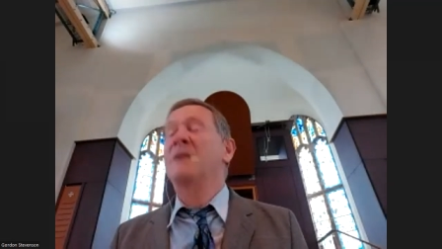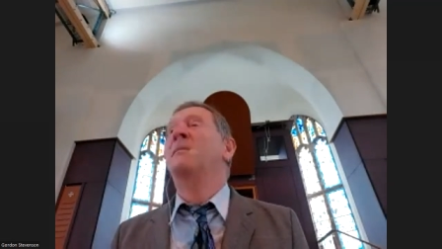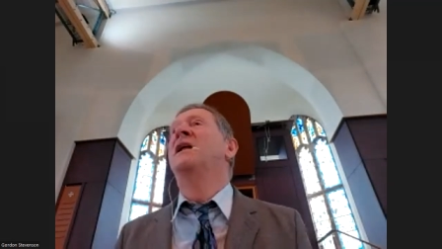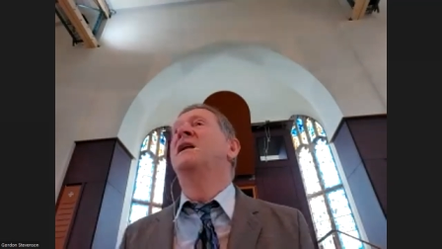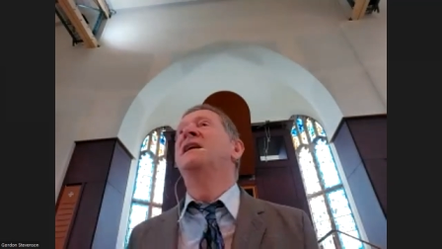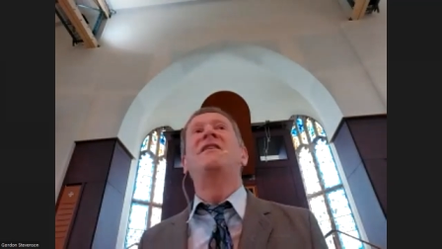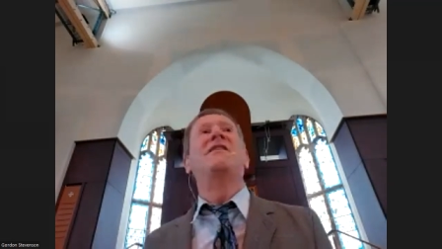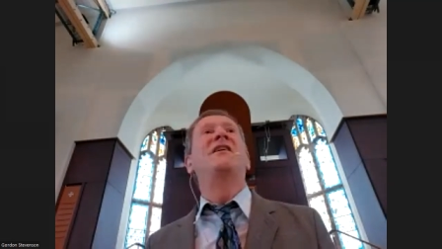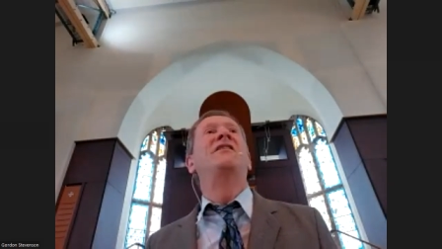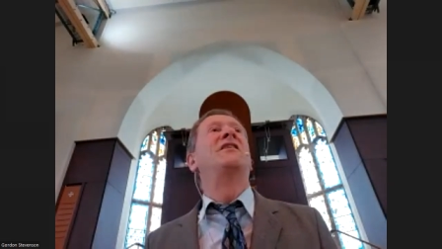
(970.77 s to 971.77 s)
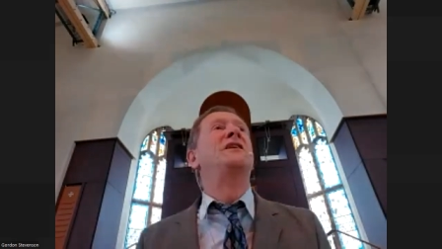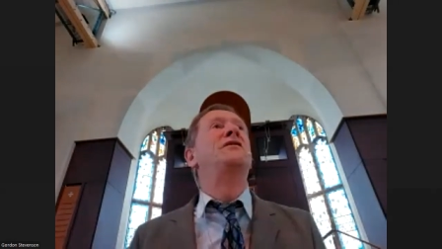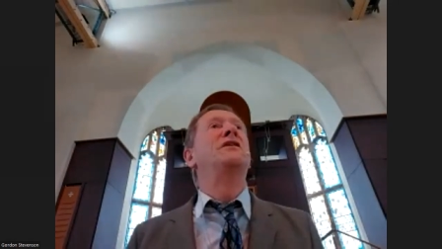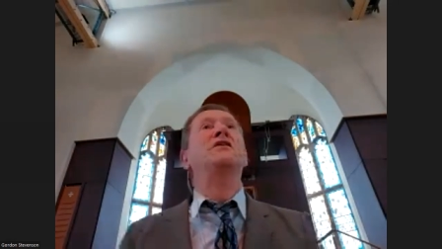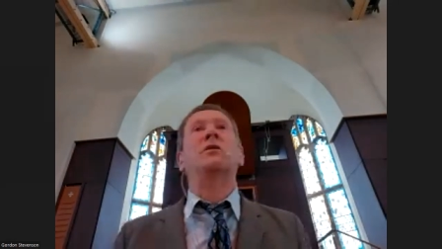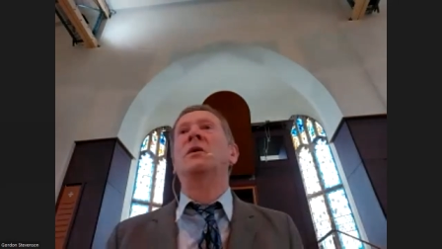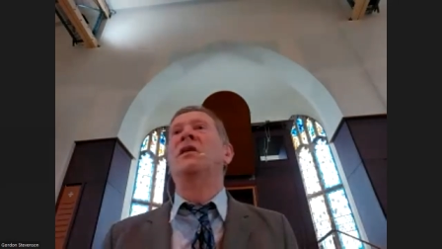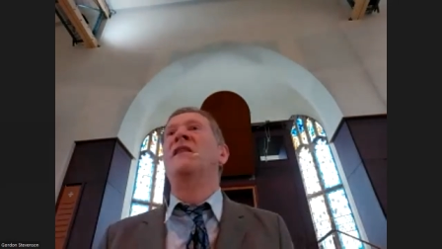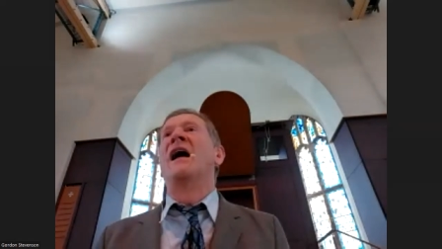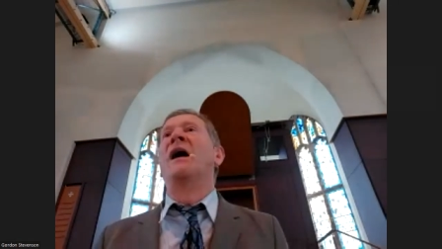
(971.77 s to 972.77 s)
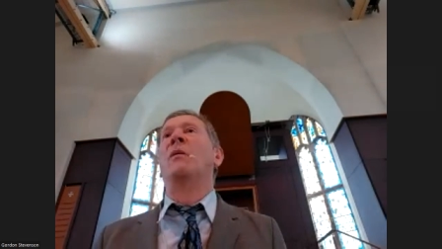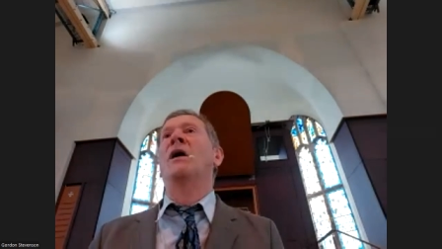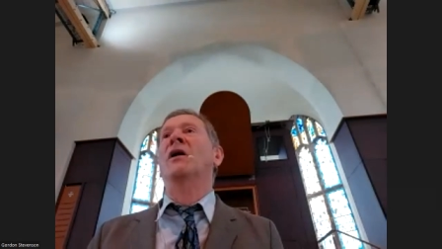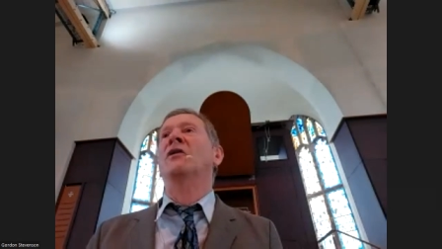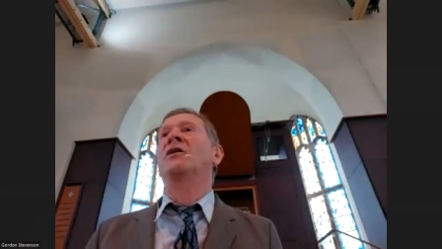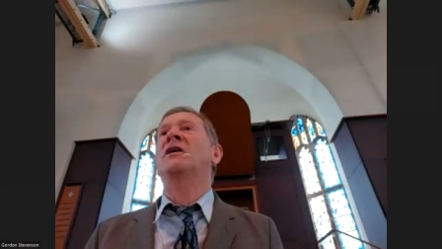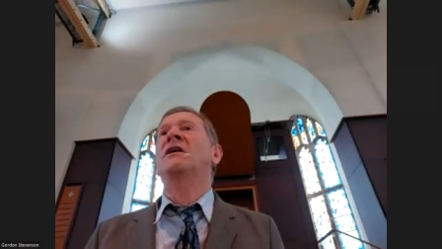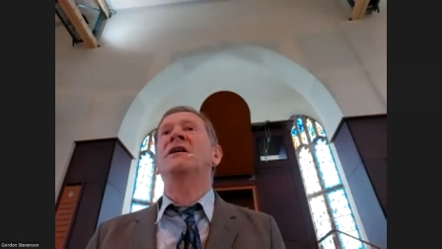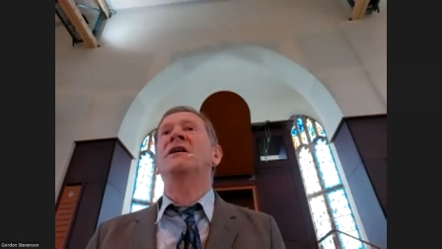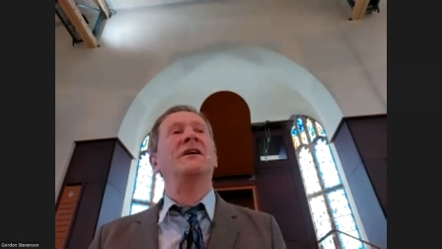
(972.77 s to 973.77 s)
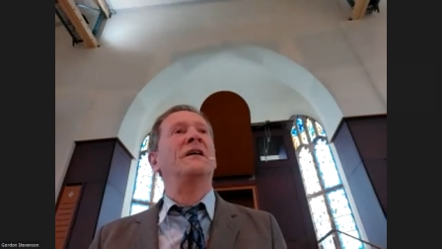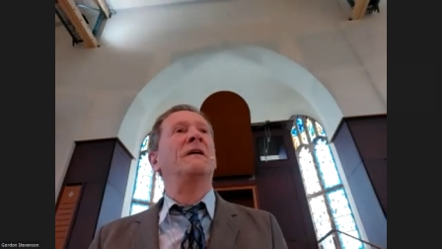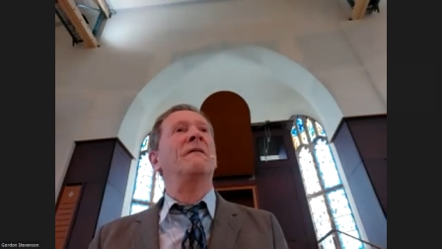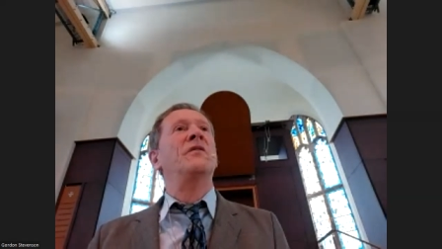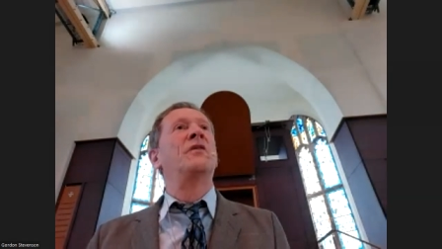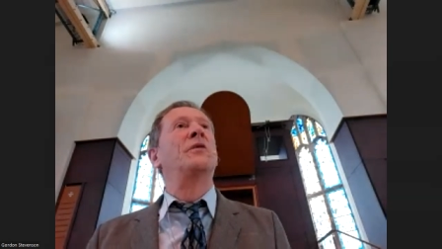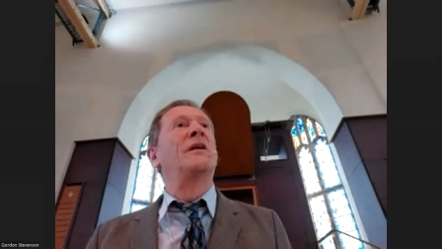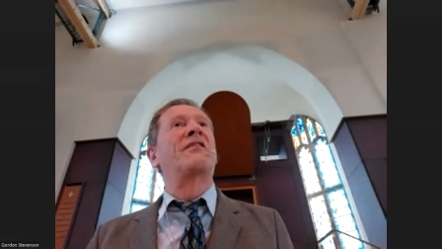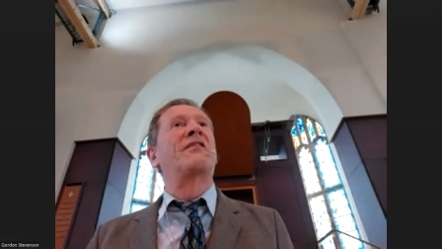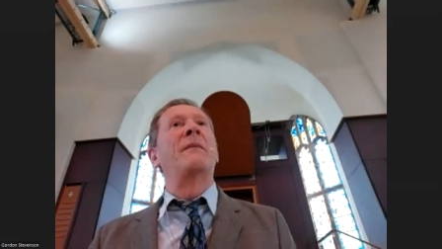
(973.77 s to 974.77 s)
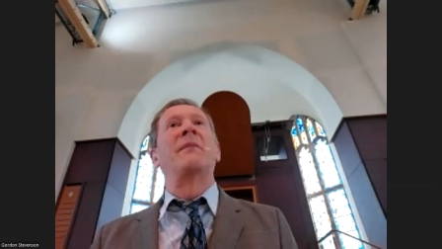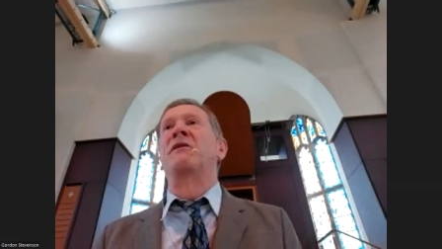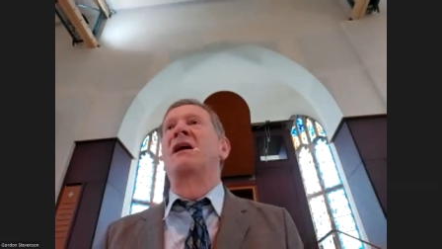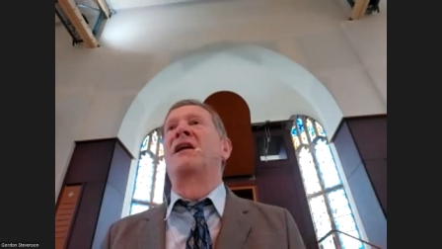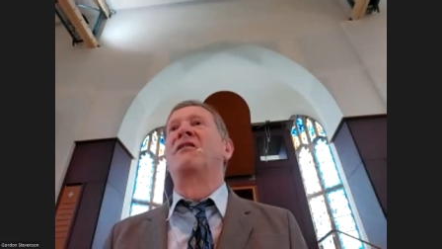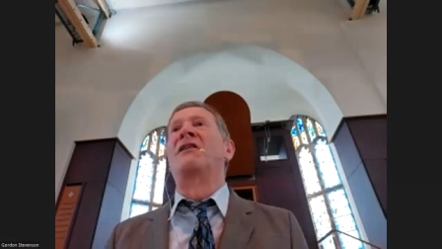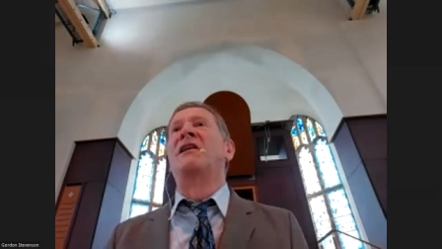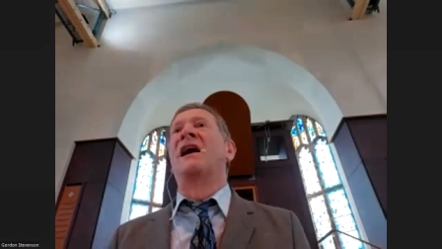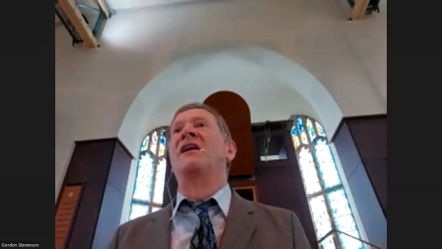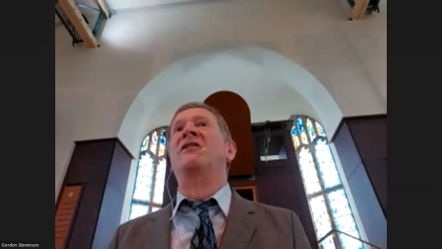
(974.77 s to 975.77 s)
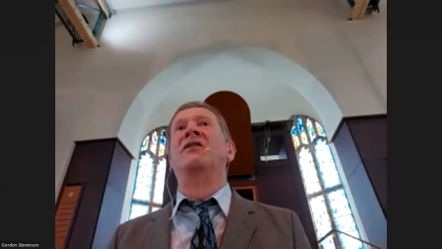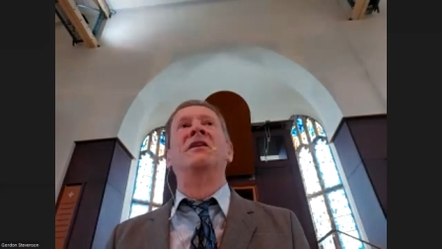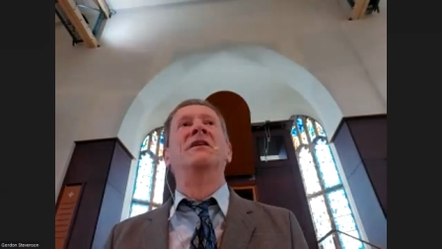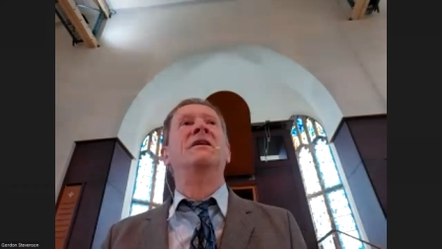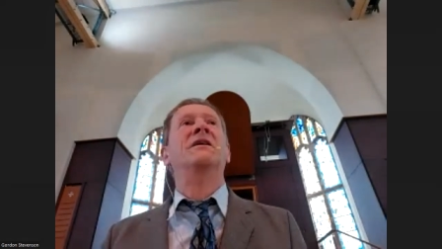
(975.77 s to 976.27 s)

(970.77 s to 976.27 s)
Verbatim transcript: But it needs each individual within that world to accept that reconciliation,